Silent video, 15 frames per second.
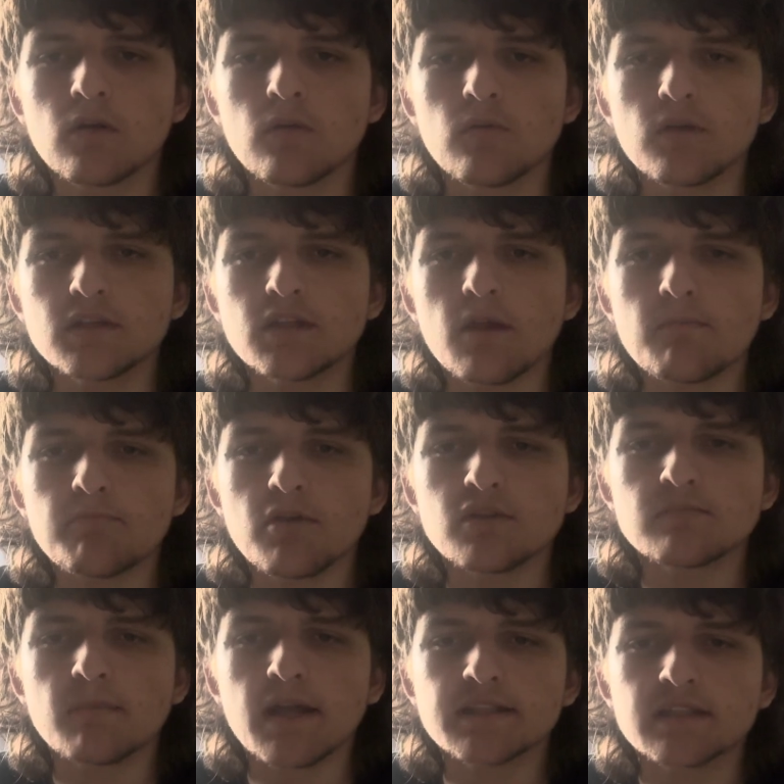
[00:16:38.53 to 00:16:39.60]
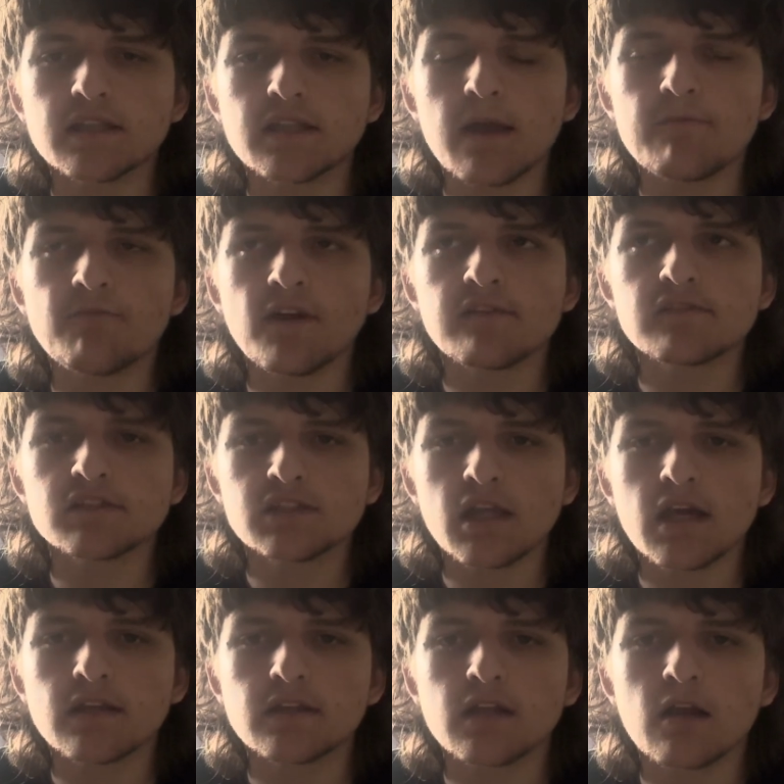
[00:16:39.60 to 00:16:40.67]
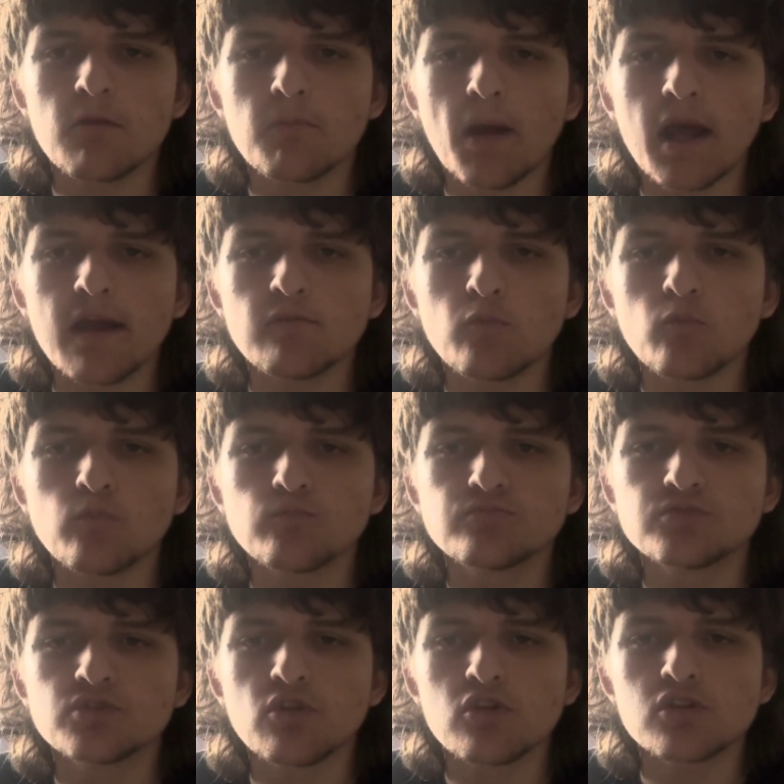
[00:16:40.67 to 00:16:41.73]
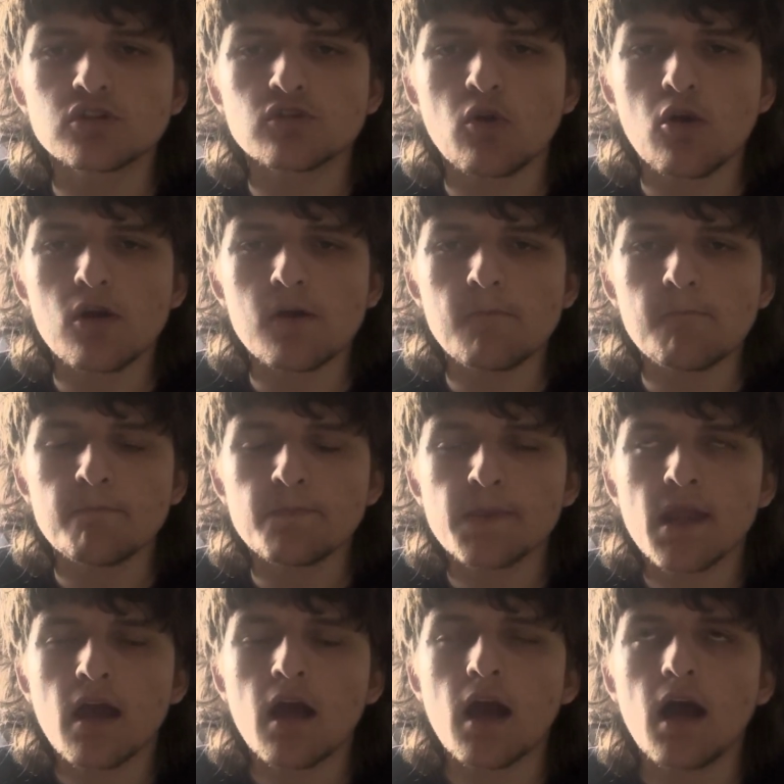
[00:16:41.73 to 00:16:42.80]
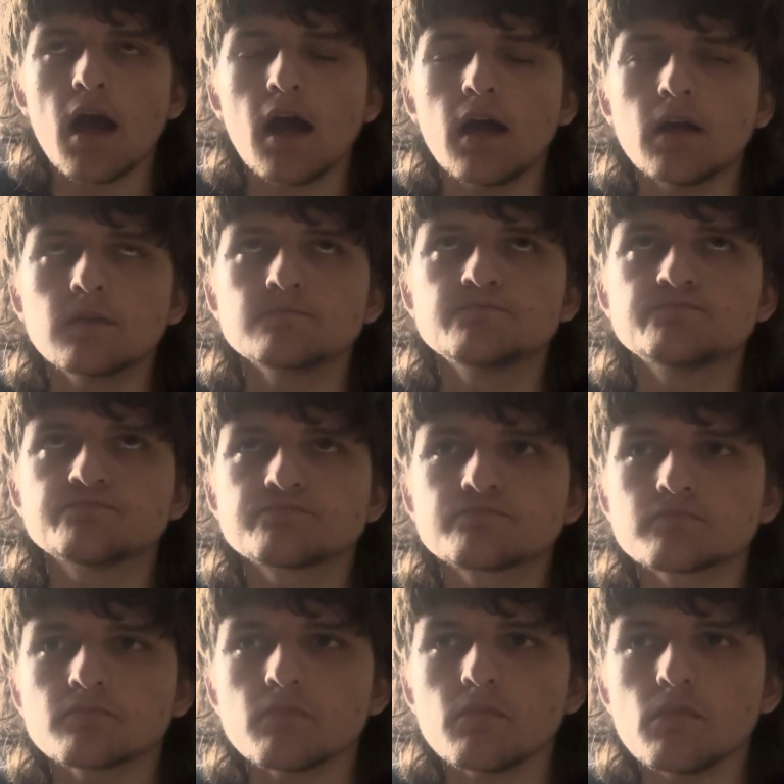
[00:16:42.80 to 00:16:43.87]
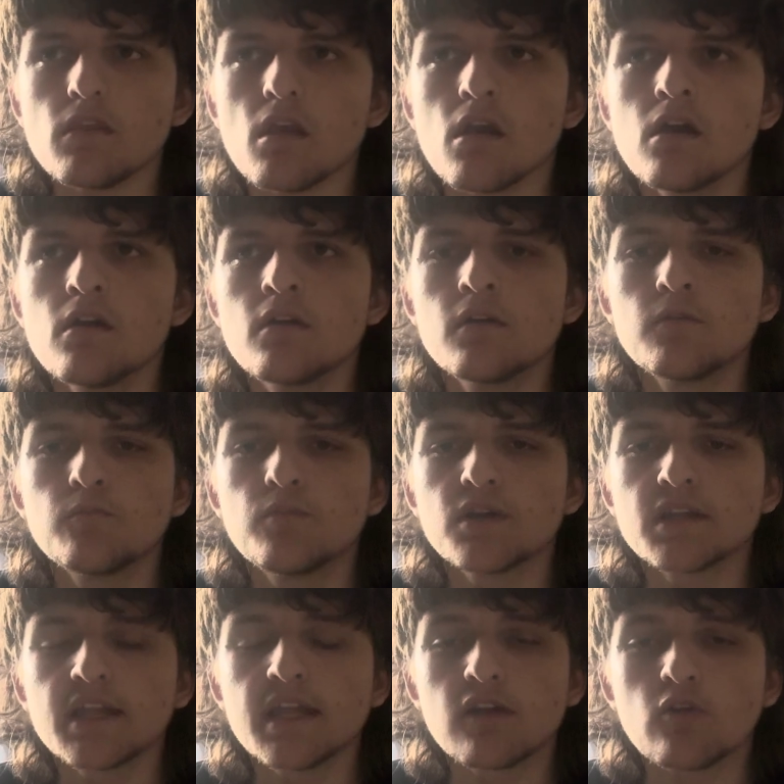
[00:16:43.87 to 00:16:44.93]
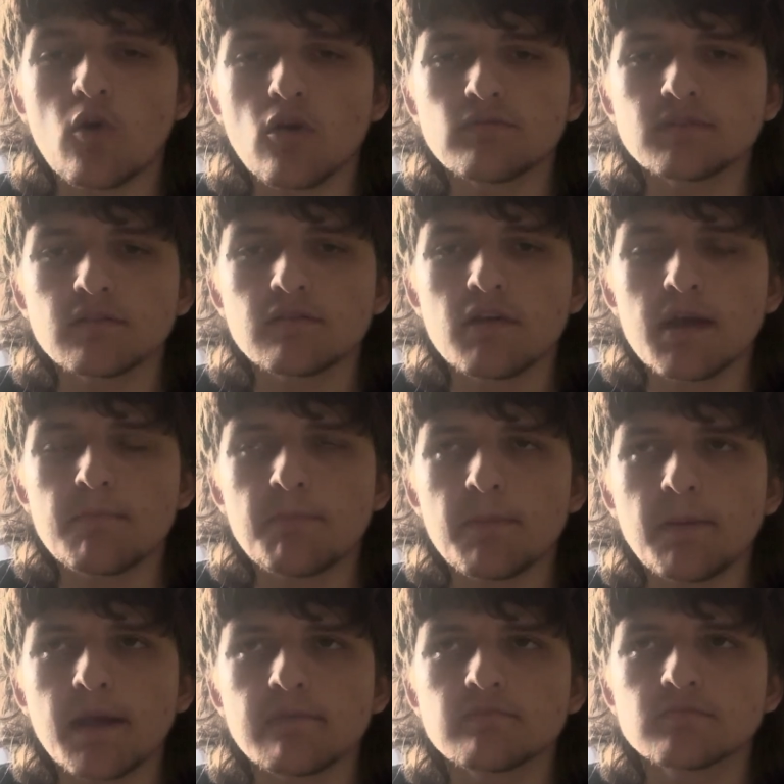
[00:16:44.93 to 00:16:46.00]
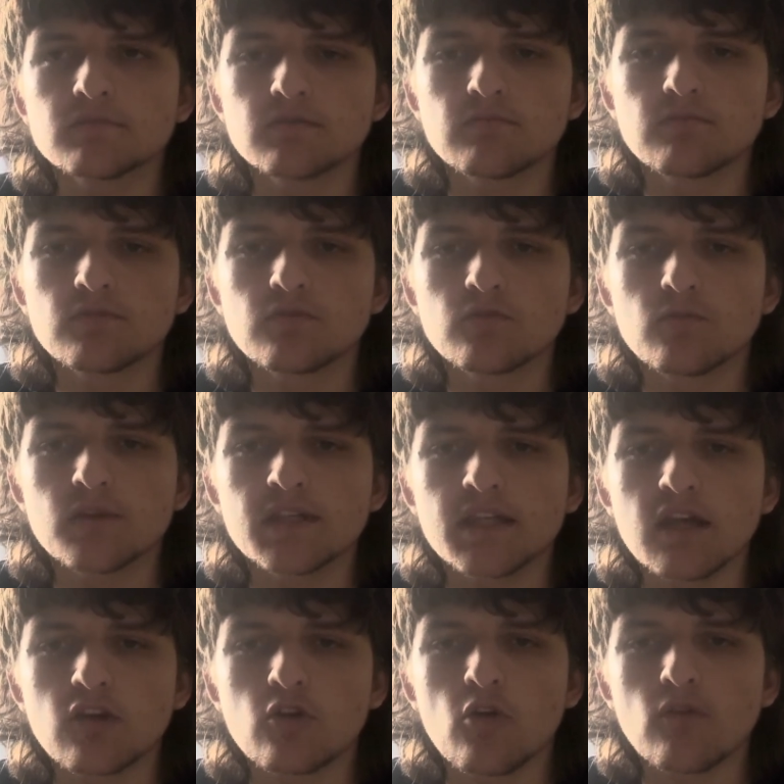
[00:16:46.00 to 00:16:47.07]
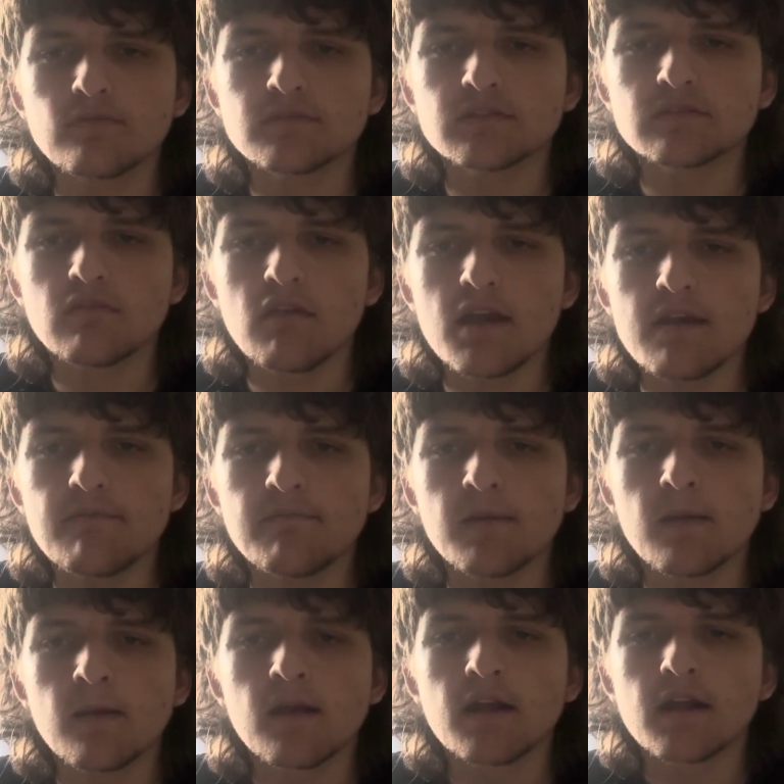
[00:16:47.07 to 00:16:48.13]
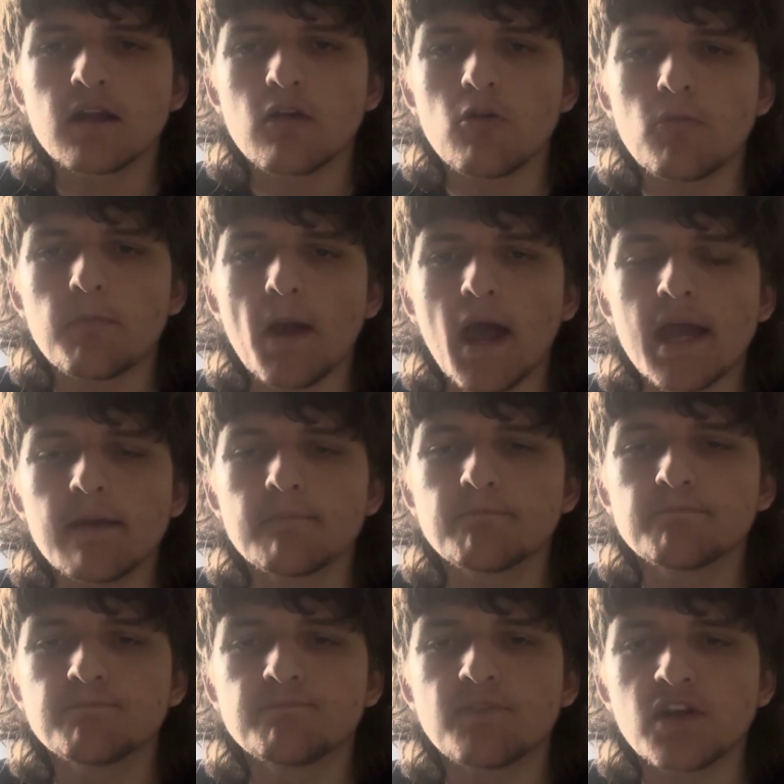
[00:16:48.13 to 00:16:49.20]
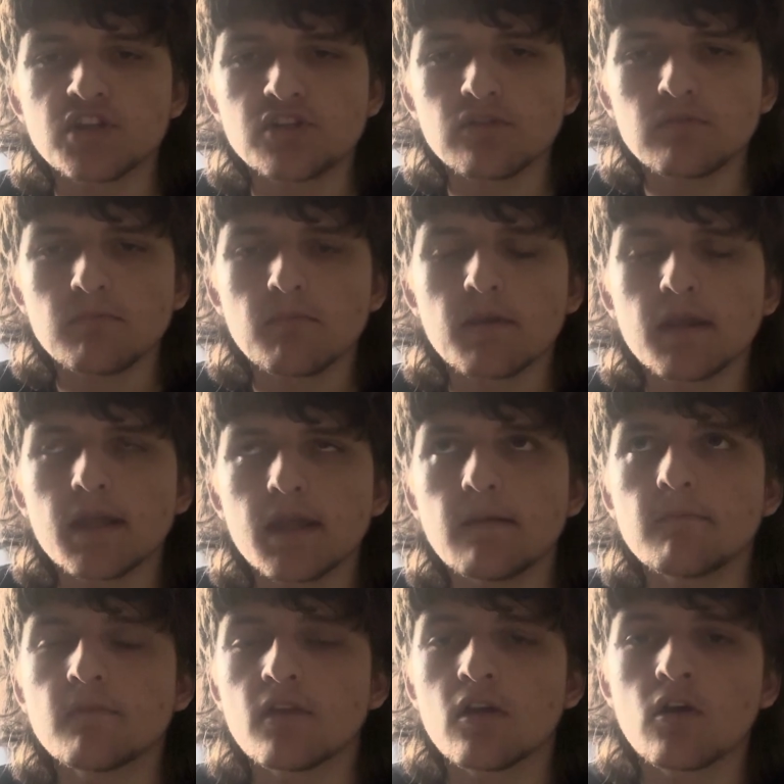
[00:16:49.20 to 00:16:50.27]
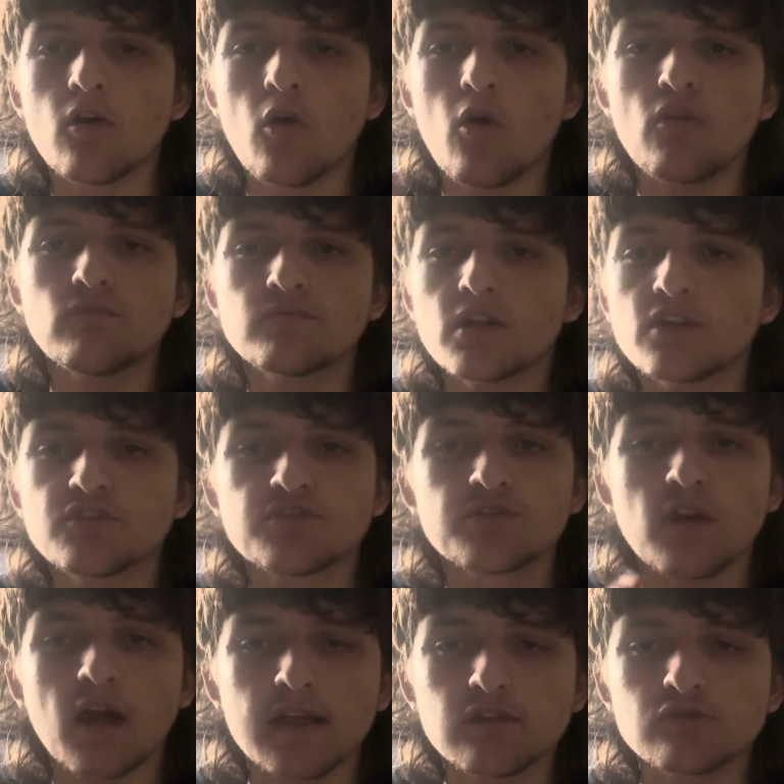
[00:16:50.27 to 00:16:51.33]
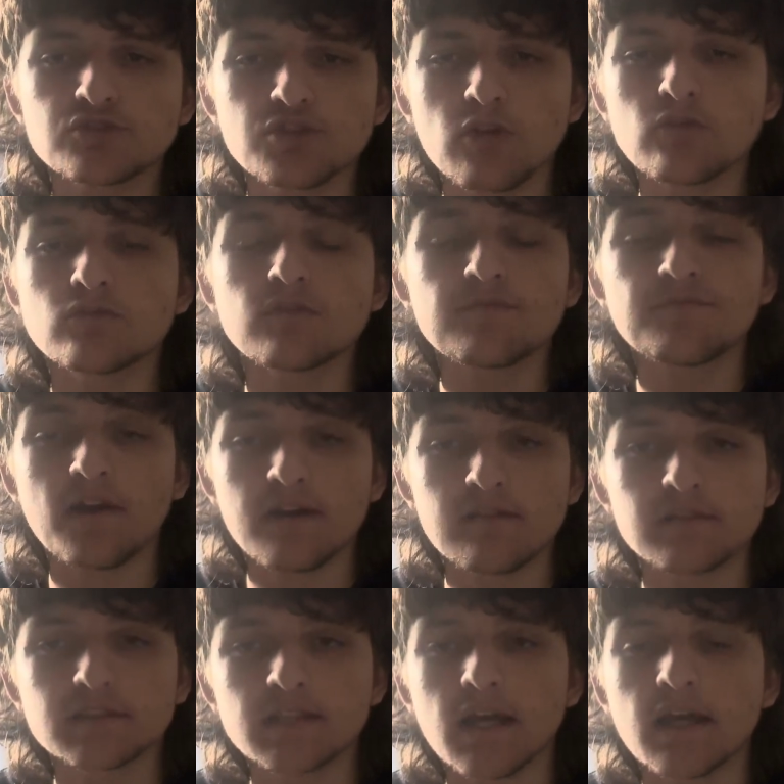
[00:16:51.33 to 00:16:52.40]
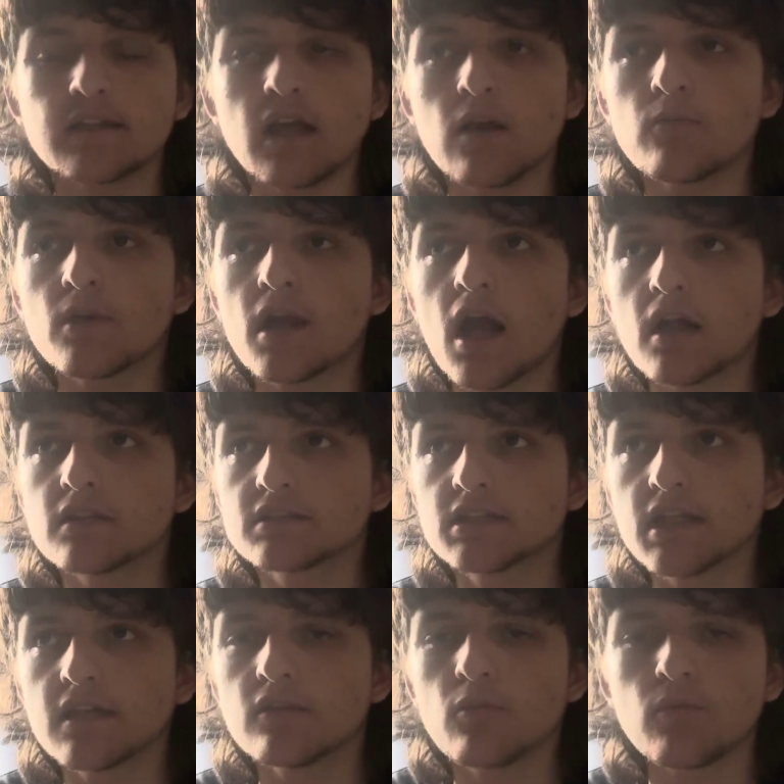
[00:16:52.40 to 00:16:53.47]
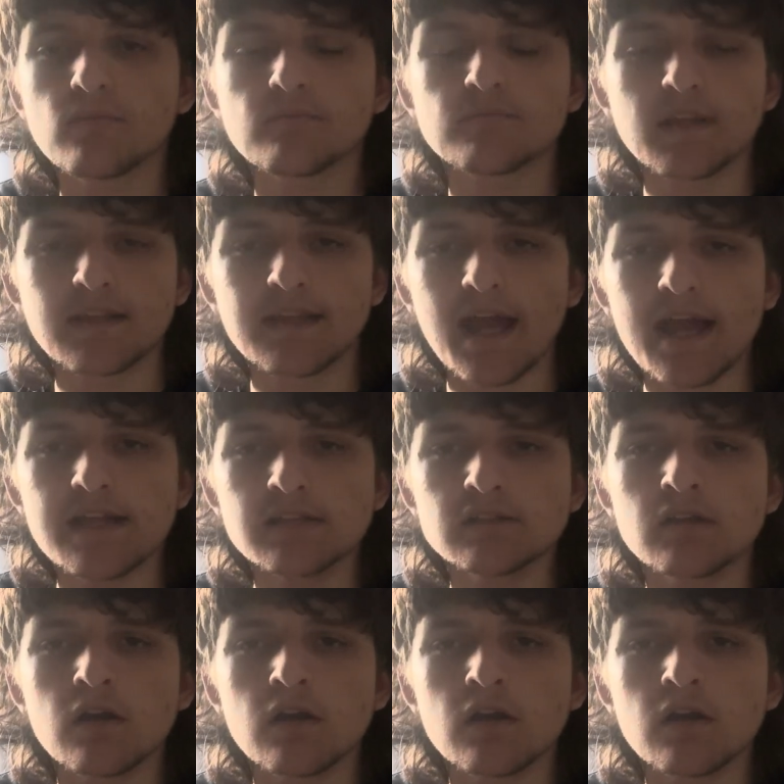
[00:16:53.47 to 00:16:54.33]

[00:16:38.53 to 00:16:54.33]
we see Prince Midnight finally dead, killed by Storm. And we see Globe leave, but we see Globe leave, killed by Vision, yeah. Of Thanos' children finally dead, and we can't see the tides.